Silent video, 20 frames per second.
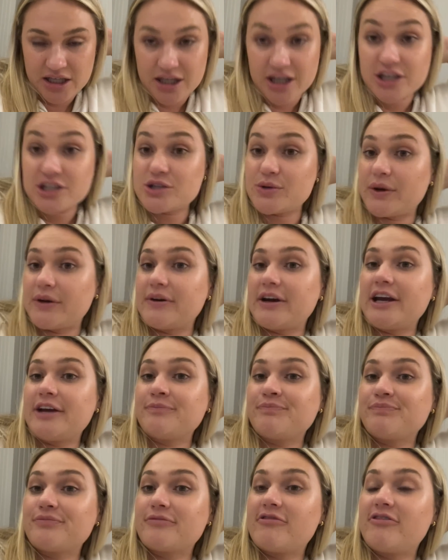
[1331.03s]
So
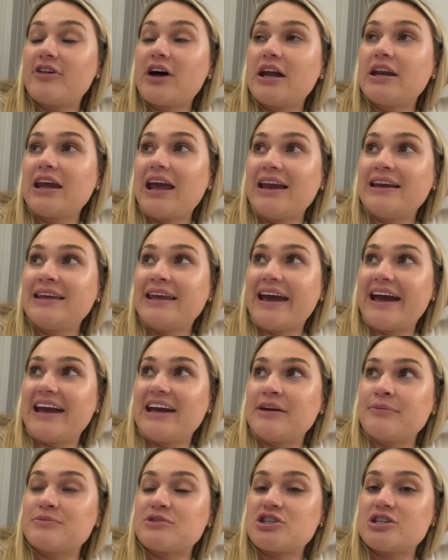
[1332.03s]
anyway, fun and
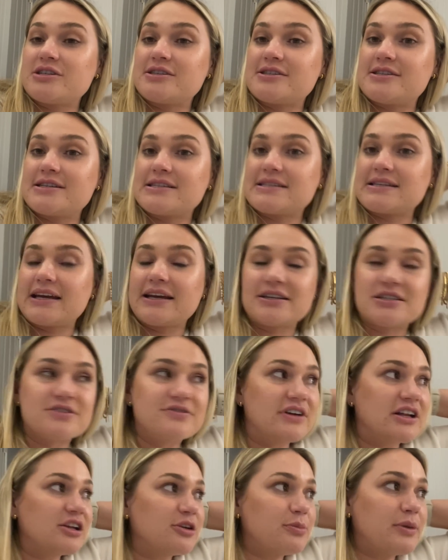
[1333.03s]
game. She's just like
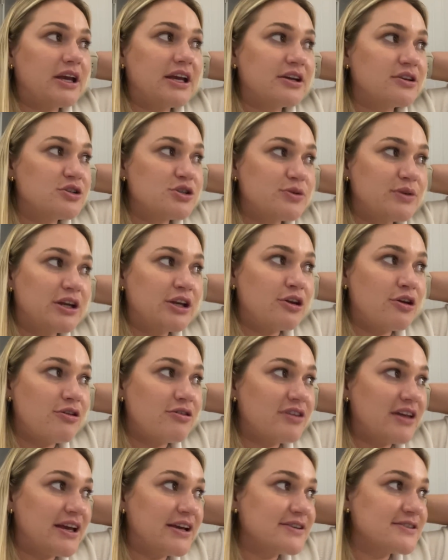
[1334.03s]
developing and doing new
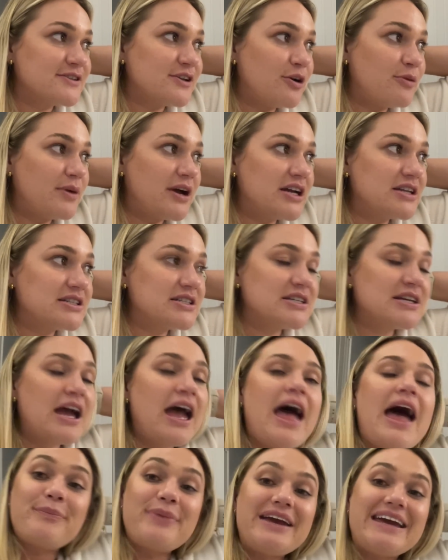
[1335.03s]
things so much.
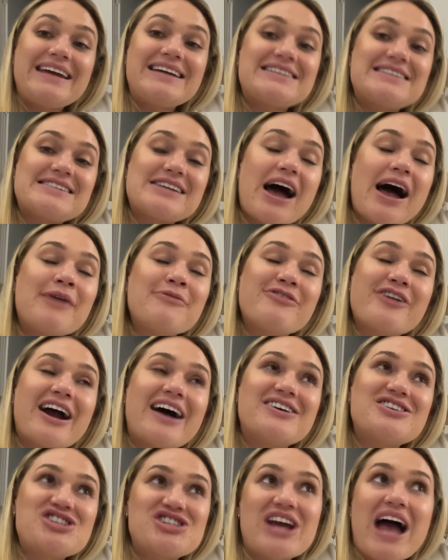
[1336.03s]
It is time for our
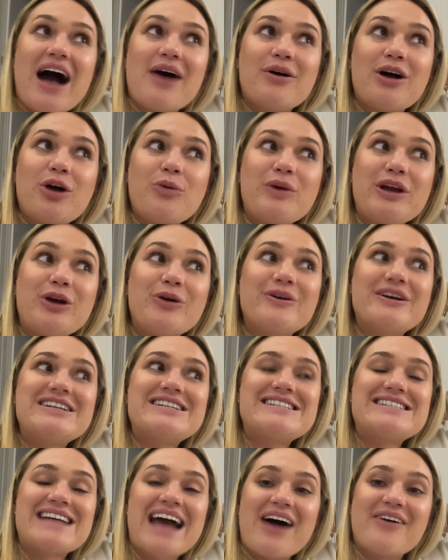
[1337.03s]
shower. We always
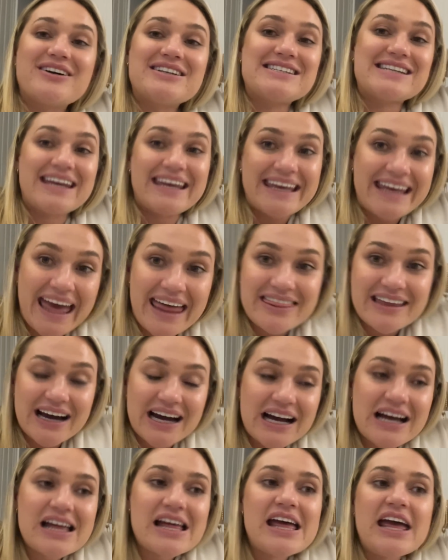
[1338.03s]
shower
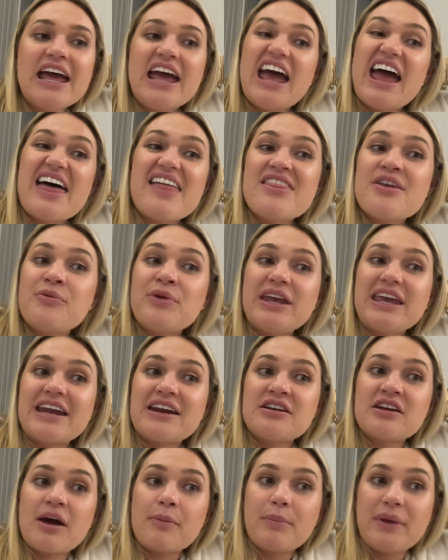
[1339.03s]
together and then we get in
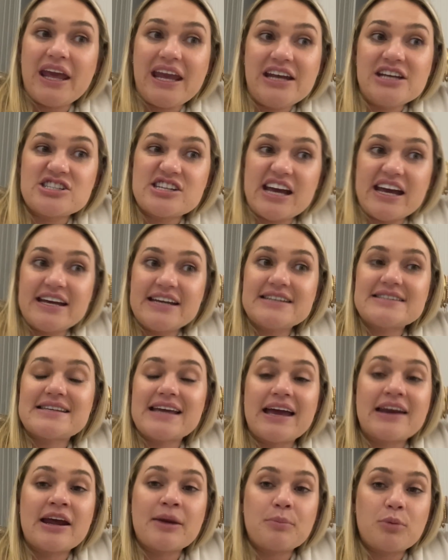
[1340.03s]
our PJs
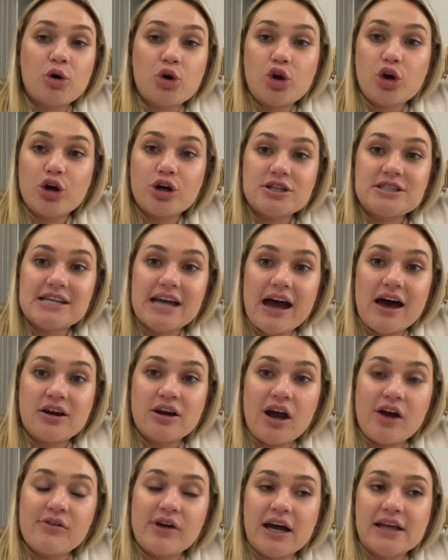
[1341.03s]
and I put her down
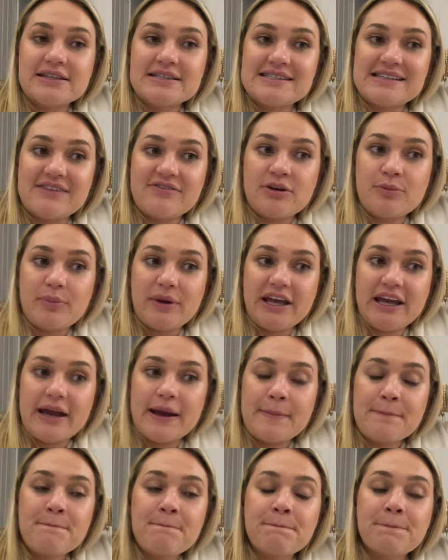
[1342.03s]
around 7
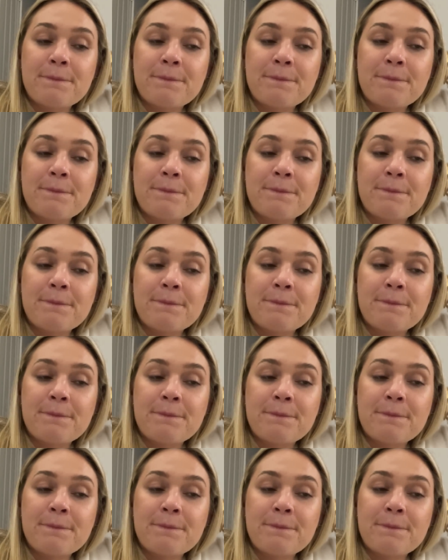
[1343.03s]
p.m.